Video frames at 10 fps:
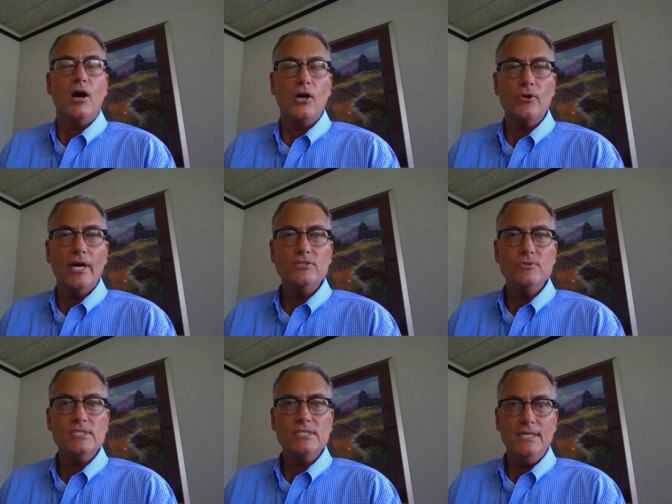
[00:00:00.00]
our
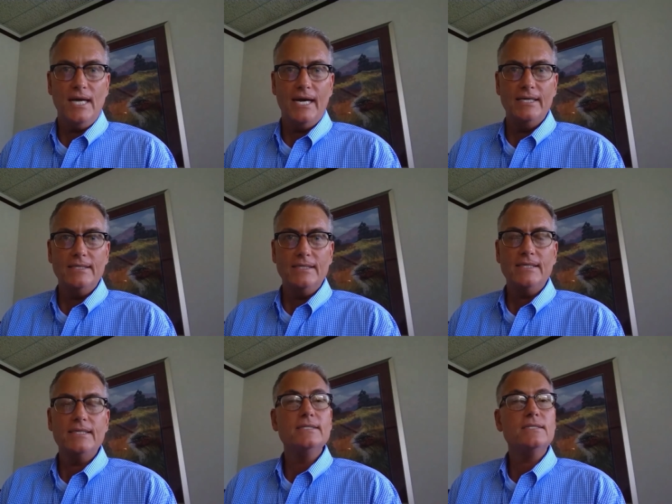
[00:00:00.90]
graduates tonight
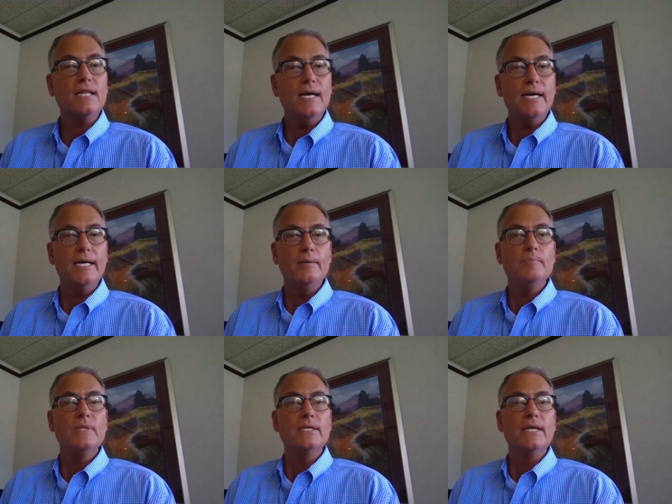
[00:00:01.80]
can
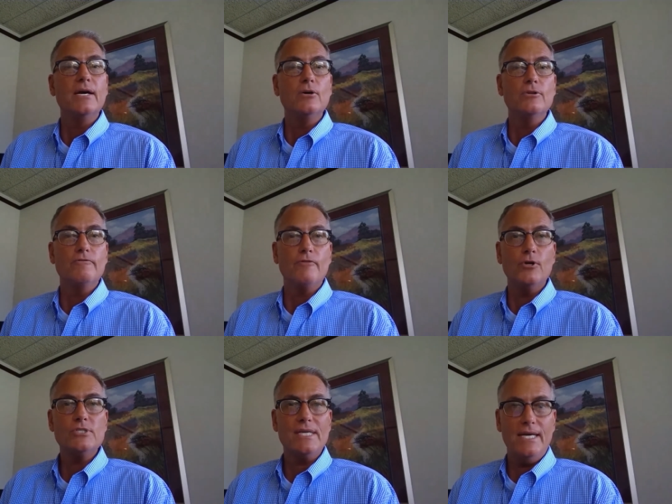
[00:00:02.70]
claim that they are the
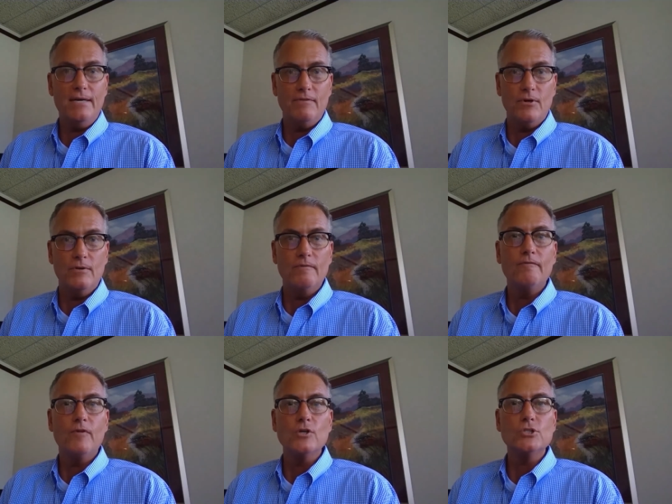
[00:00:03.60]
first ever
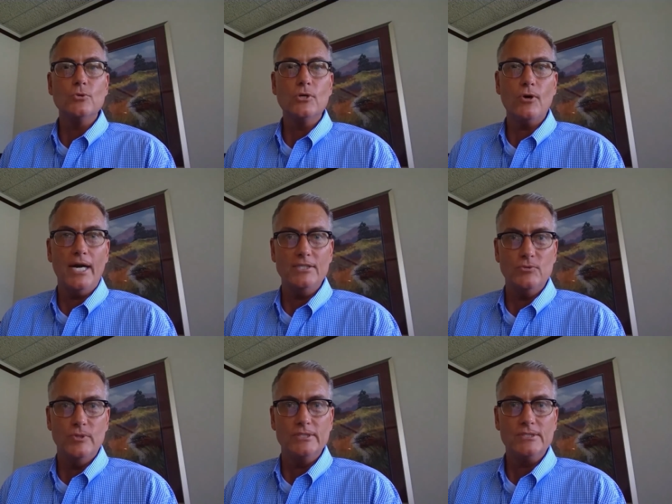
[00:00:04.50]
virtual
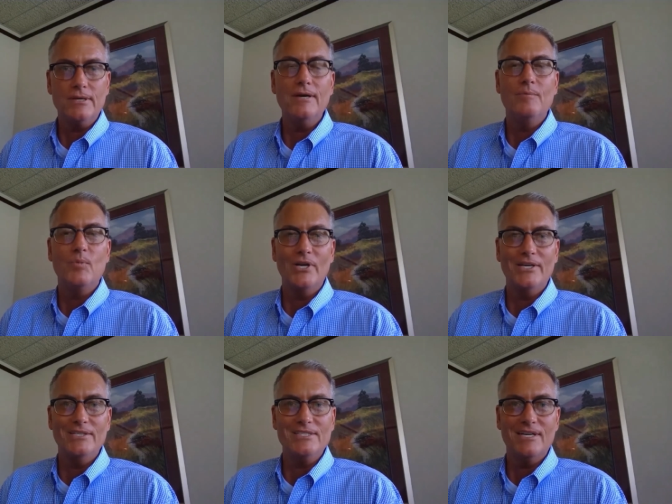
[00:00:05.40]
graduates of
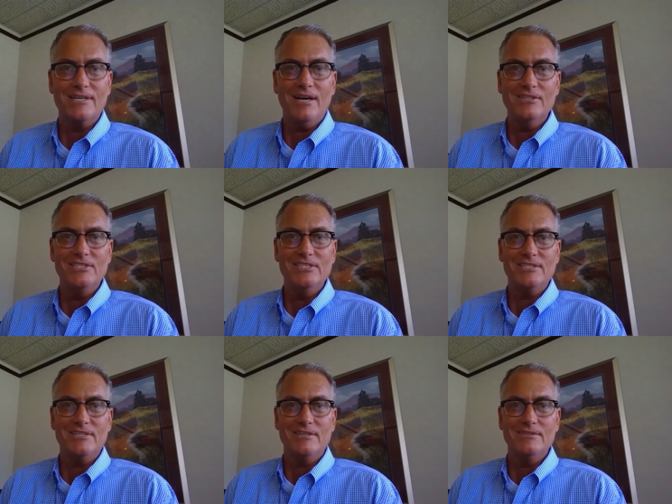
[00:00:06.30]
Meridian Technology
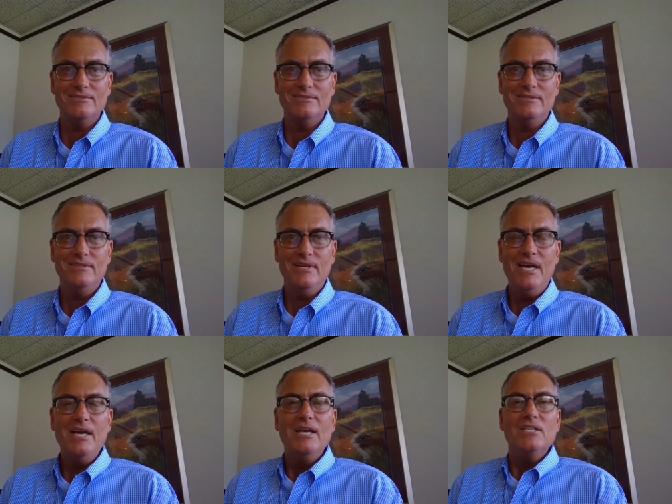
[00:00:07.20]
Center.
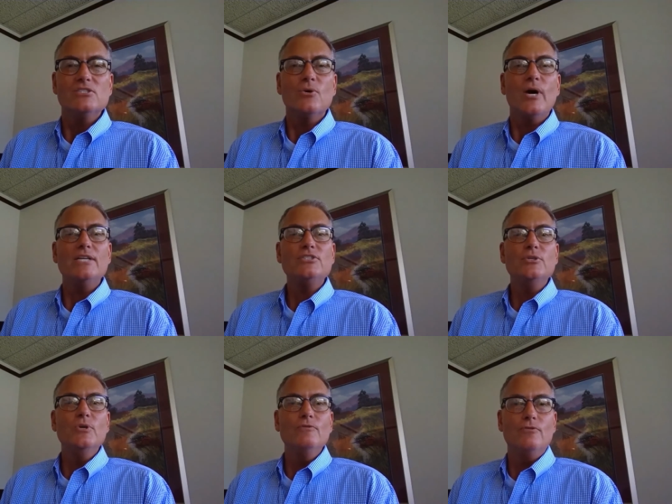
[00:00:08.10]
So as
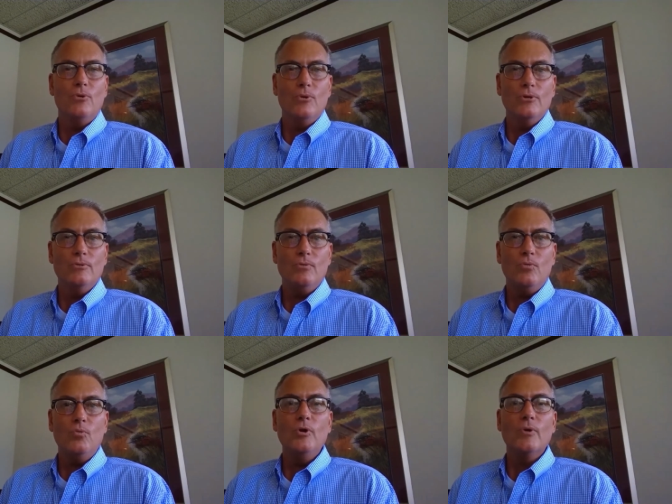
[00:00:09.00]
you move forward,
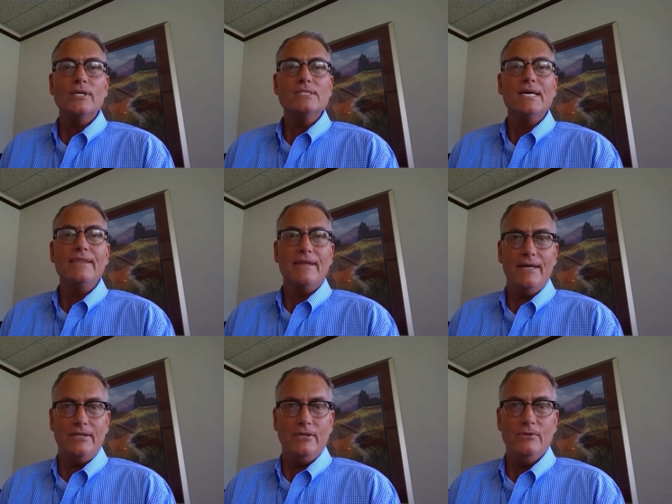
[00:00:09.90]
we want to say
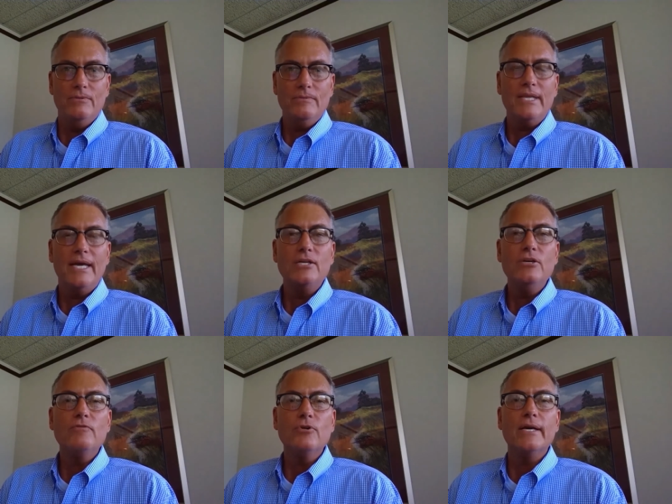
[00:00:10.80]
thank you. Thank
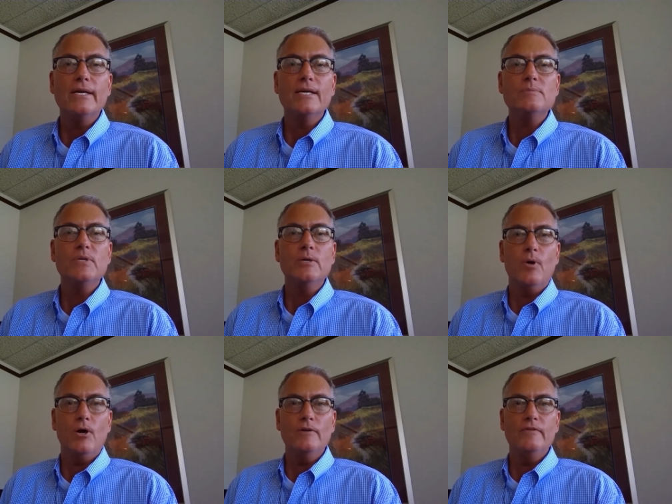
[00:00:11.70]
you for letting us be a
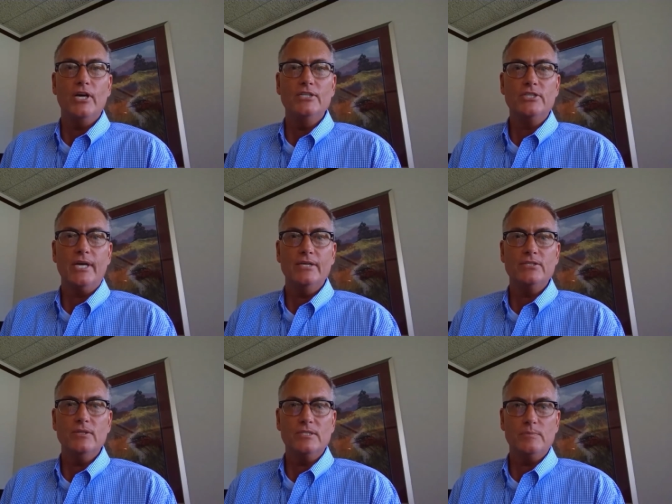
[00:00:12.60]
part of your
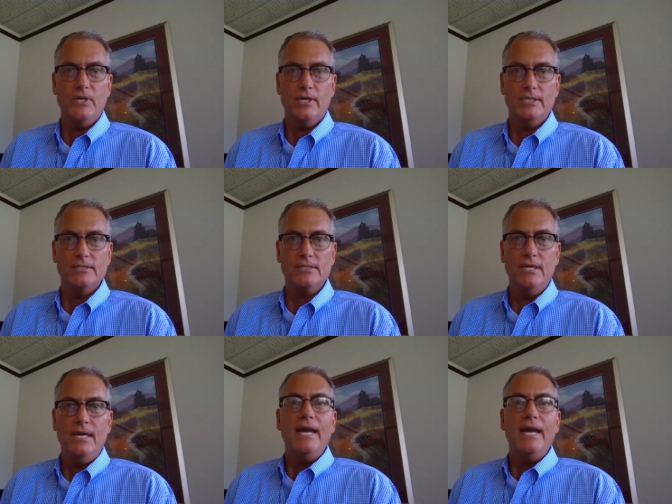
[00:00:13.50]
educational experience.